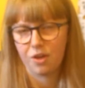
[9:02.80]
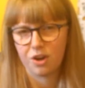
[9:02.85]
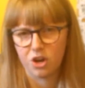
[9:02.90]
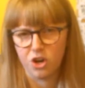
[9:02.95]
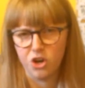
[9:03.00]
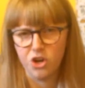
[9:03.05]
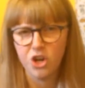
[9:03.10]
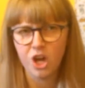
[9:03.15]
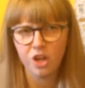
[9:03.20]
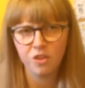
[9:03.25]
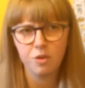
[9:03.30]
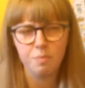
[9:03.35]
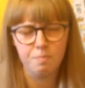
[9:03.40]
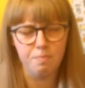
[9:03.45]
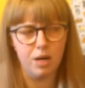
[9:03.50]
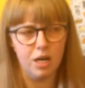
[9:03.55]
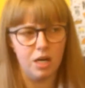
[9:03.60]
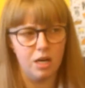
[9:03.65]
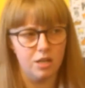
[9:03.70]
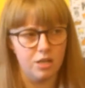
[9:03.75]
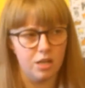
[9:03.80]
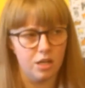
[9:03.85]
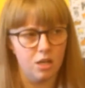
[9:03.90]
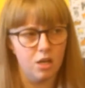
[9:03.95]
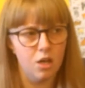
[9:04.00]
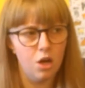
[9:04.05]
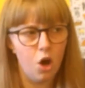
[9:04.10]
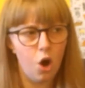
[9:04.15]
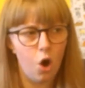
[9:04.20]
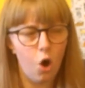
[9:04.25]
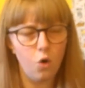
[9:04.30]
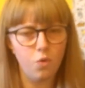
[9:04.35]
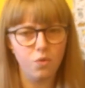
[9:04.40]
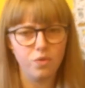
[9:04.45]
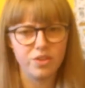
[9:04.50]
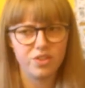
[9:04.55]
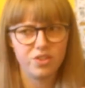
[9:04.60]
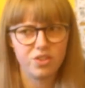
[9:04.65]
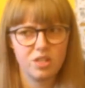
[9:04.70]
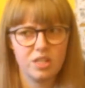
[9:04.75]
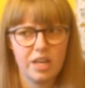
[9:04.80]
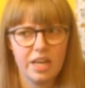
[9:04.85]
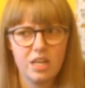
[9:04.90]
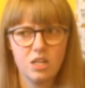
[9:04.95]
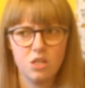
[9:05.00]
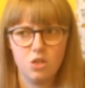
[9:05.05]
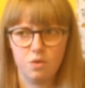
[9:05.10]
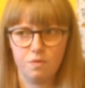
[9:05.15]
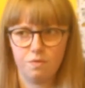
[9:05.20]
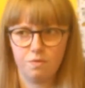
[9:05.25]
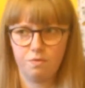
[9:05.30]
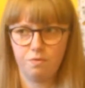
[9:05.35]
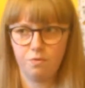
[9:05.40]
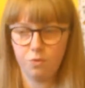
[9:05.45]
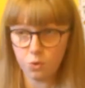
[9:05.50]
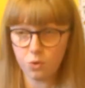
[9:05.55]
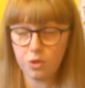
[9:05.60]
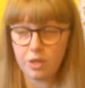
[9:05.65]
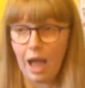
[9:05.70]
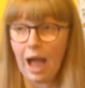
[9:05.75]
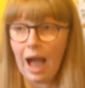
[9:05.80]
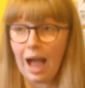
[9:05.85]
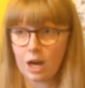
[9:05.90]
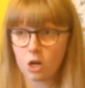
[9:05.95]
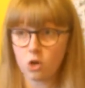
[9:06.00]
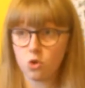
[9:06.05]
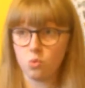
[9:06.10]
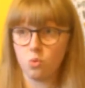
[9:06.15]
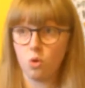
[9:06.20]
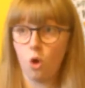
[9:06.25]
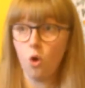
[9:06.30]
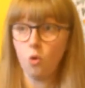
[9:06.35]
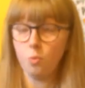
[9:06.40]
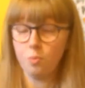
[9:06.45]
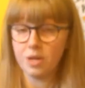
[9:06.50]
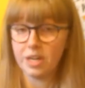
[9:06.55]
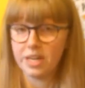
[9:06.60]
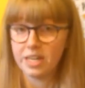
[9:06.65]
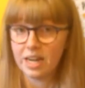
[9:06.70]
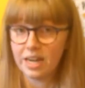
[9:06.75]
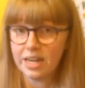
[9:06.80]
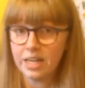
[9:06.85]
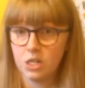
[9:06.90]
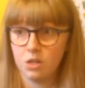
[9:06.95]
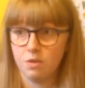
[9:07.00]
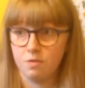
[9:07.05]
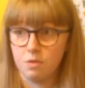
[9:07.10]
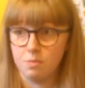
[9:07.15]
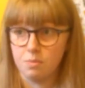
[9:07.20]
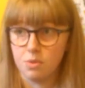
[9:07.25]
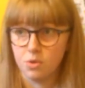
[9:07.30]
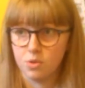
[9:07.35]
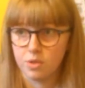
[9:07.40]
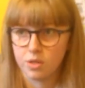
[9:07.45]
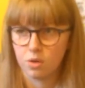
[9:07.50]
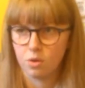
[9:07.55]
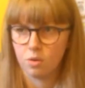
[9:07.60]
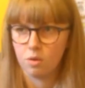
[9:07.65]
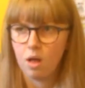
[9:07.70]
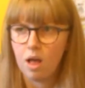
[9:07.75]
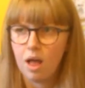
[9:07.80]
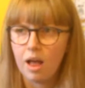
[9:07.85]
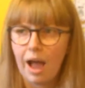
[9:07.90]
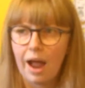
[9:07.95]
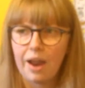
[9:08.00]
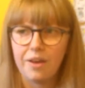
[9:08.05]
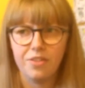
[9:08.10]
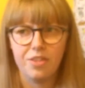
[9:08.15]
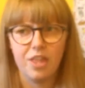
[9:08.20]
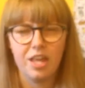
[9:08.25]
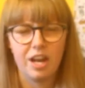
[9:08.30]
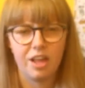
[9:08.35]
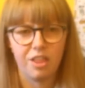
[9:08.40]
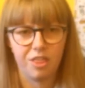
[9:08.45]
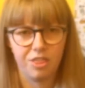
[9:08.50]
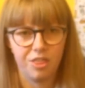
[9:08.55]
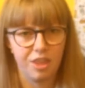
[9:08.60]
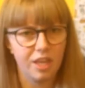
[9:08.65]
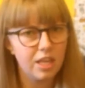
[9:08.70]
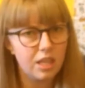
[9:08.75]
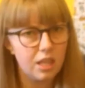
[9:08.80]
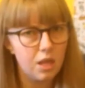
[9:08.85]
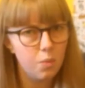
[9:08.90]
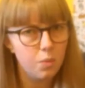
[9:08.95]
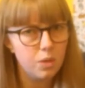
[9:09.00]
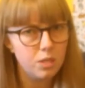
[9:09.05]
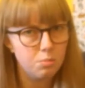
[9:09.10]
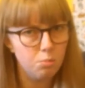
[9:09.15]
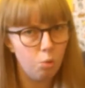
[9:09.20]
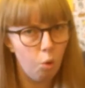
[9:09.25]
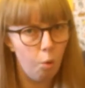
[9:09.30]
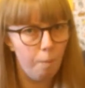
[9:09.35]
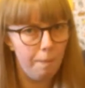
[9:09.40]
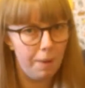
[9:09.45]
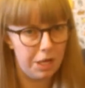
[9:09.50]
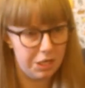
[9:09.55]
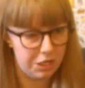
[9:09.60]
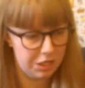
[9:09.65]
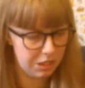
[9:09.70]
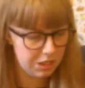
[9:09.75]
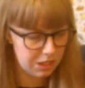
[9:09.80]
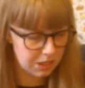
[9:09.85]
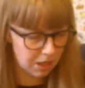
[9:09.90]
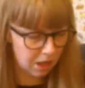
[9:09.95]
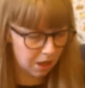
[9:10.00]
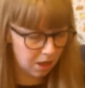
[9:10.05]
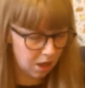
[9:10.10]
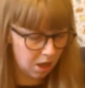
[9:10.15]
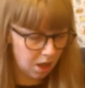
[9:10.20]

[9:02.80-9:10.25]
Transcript: then another murder on the stage for the actual opening night of the musical, and then I think there was more murders.